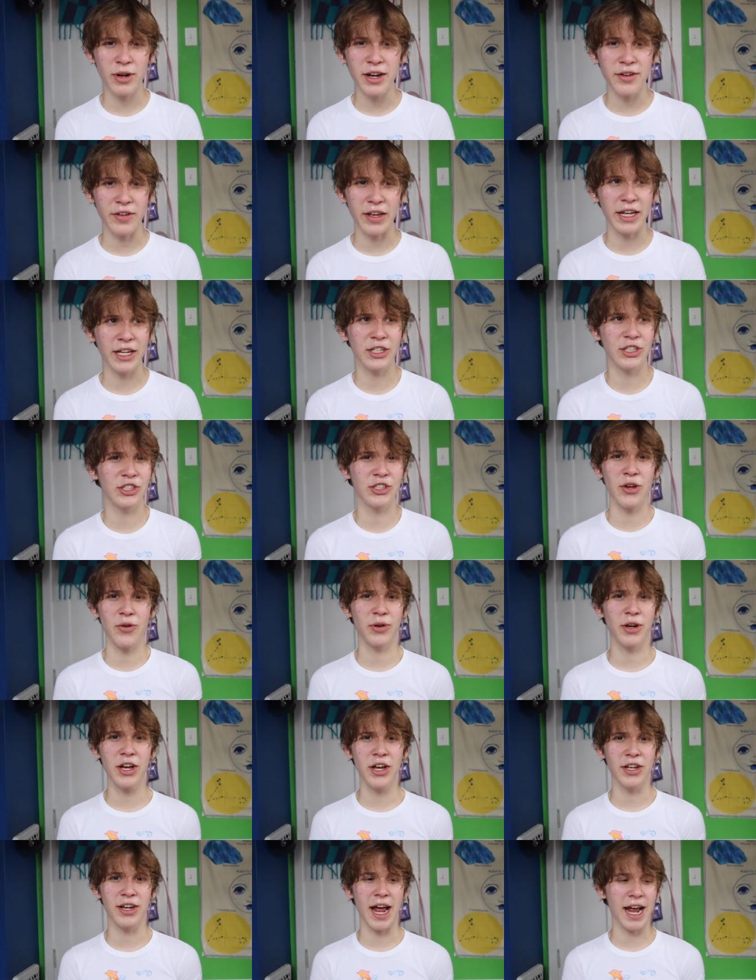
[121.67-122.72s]
rid of it? It's so
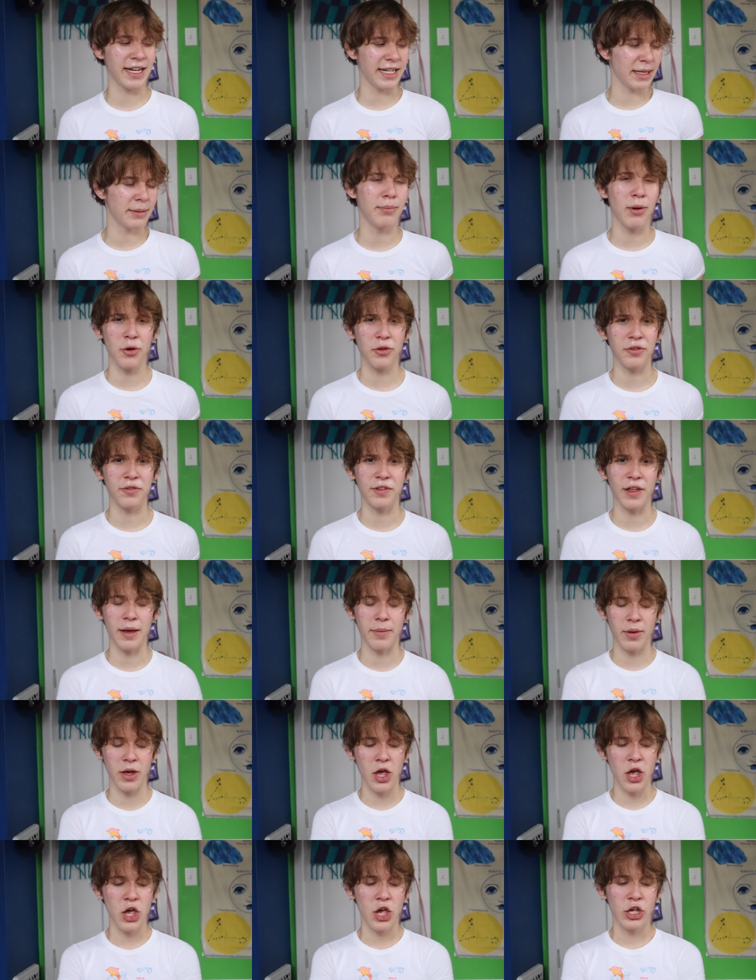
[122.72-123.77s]
good. I need both of
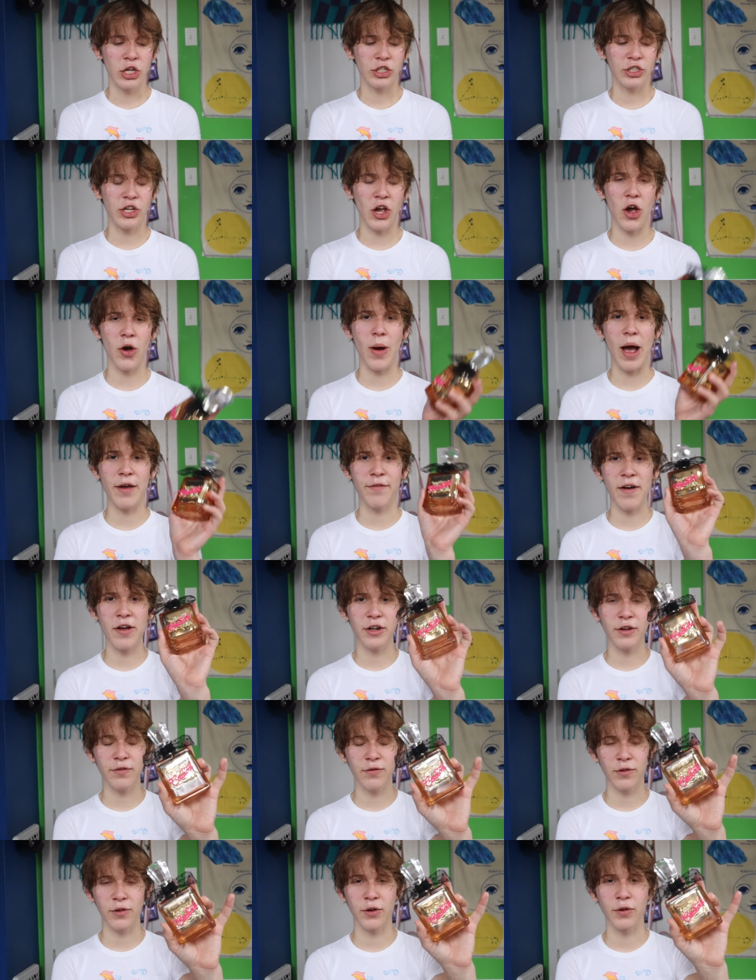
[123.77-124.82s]
them. So I
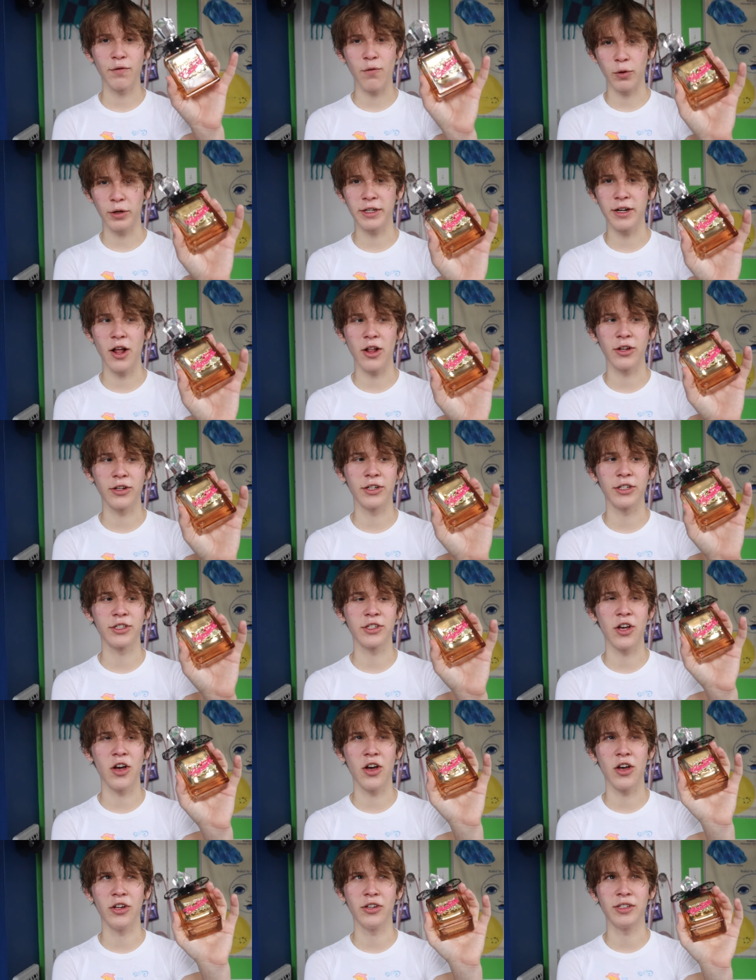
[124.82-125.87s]
found it for
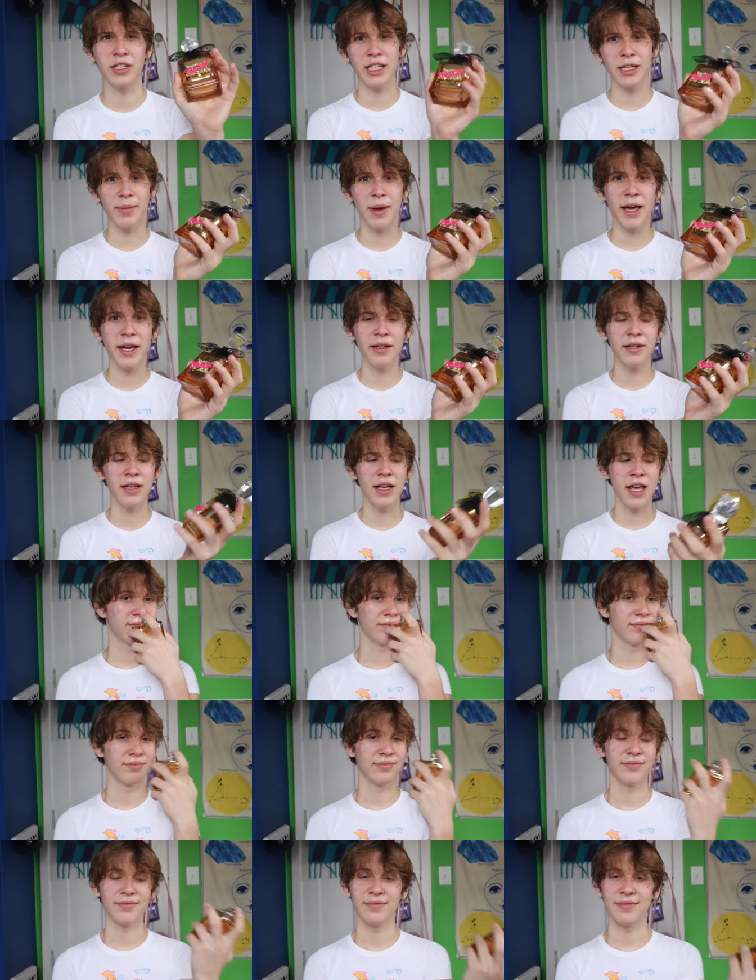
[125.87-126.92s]
$40 on eBay.
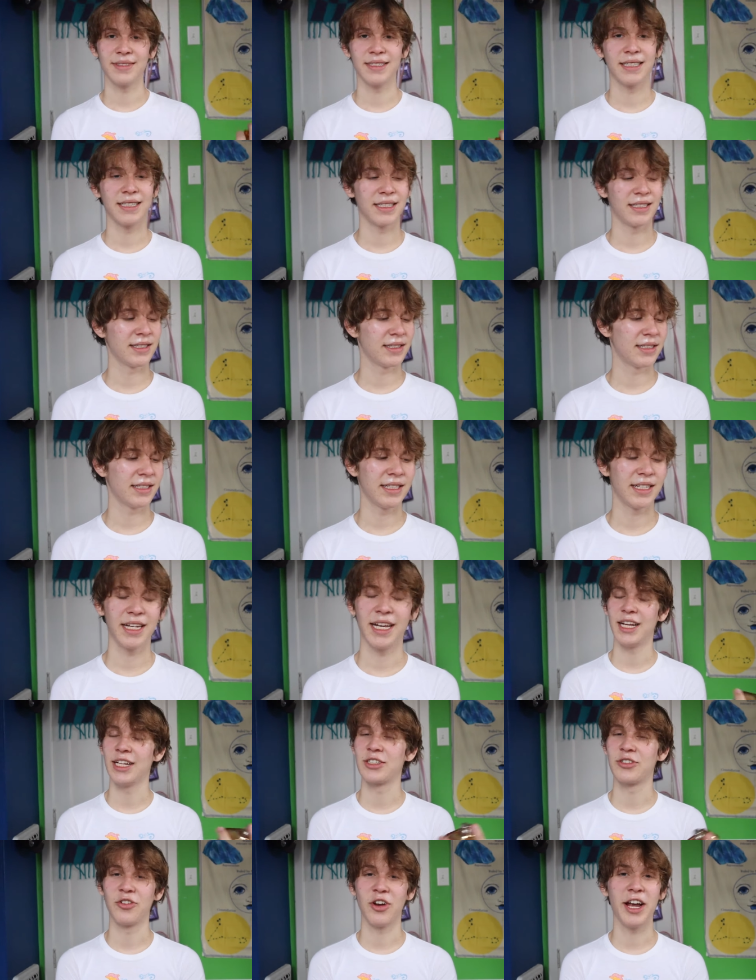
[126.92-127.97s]

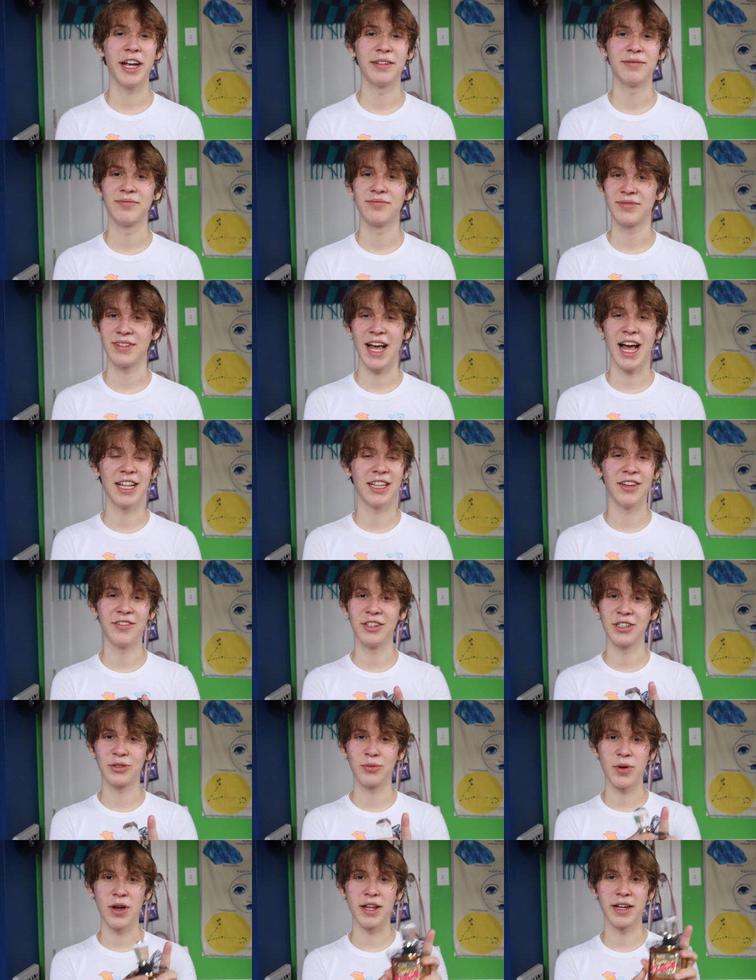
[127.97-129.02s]
It's great. I love
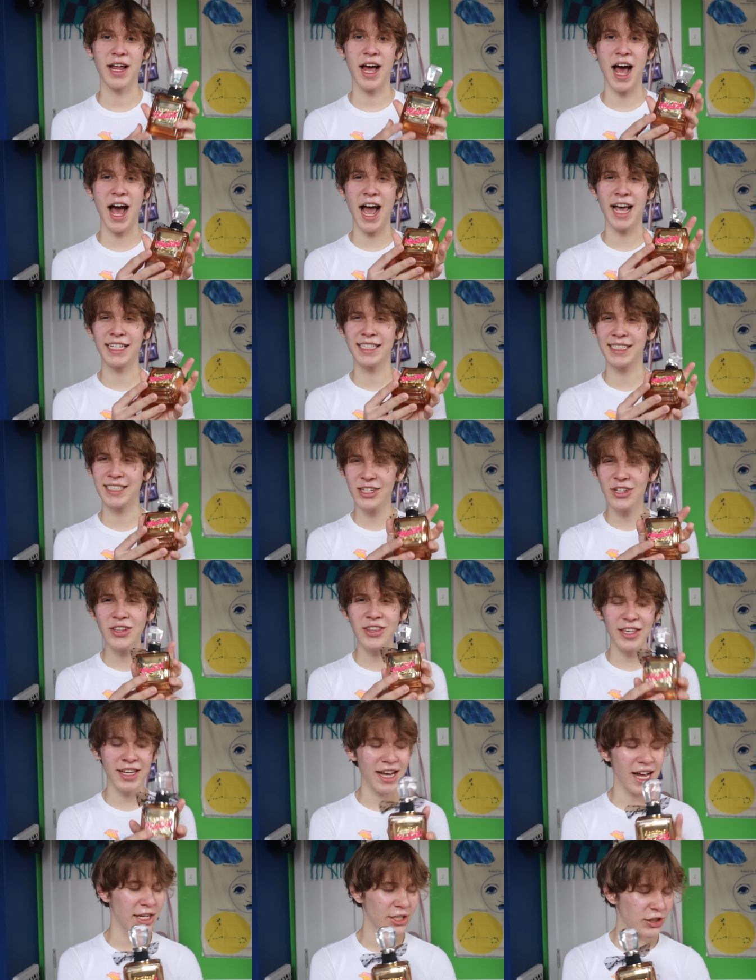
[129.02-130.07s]
this one. I still
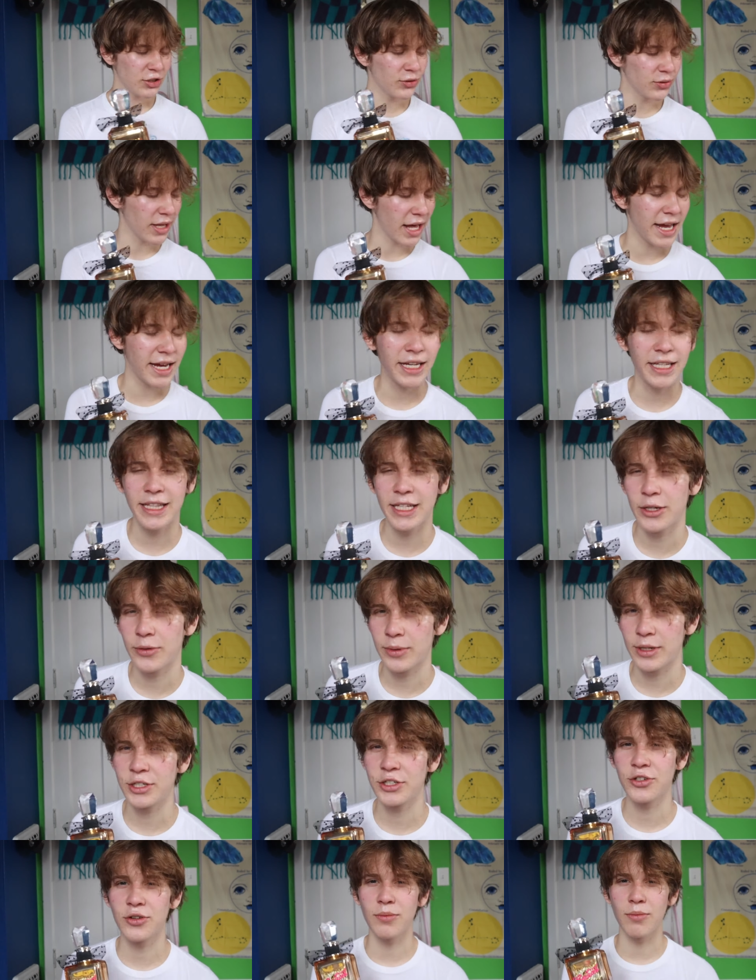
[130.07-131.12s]
think I do like the
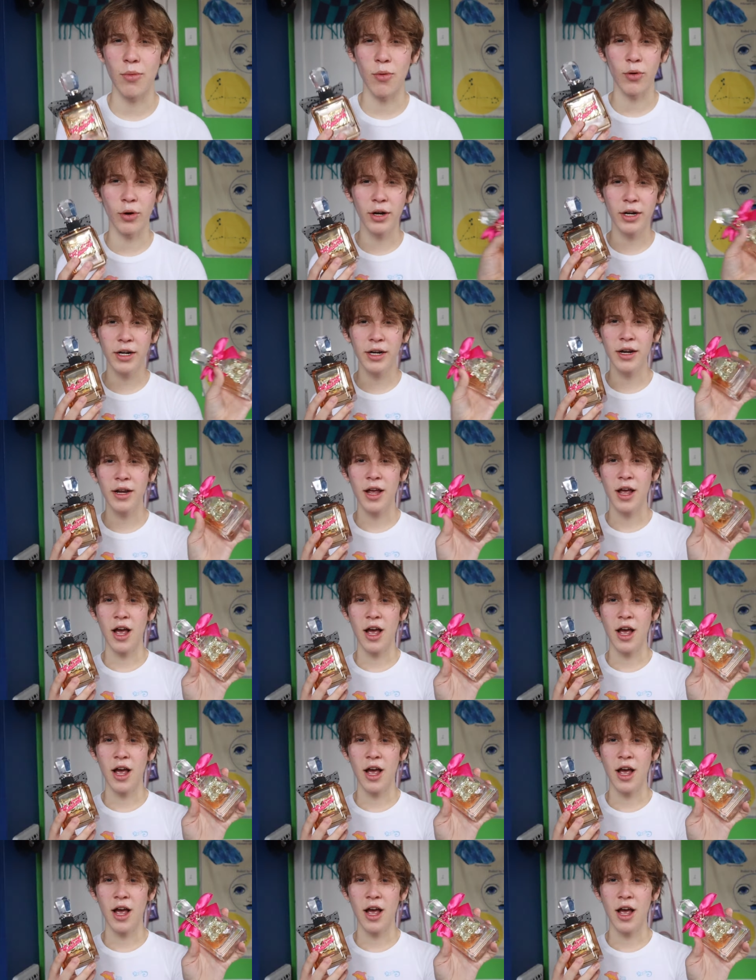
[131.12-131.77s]
original more.